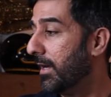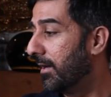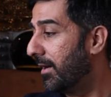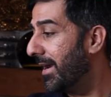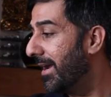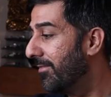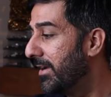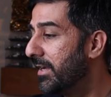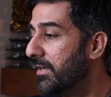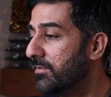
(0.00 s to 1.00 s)
Uh, I have
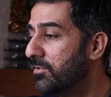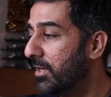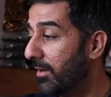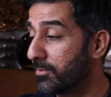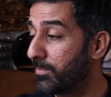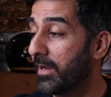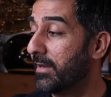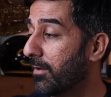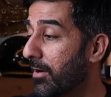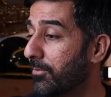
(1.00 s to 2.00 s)
a G. I was
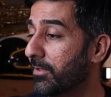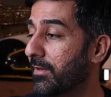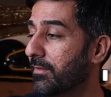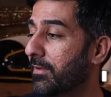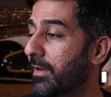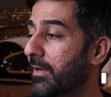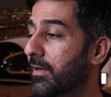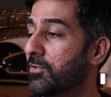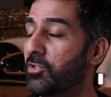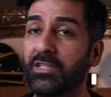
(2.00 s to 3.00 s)
playing around with it,
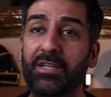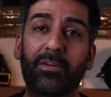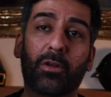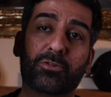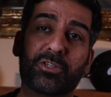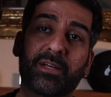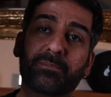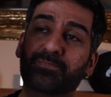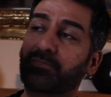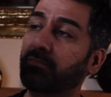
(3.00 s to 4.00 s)
uh, GTV Loche,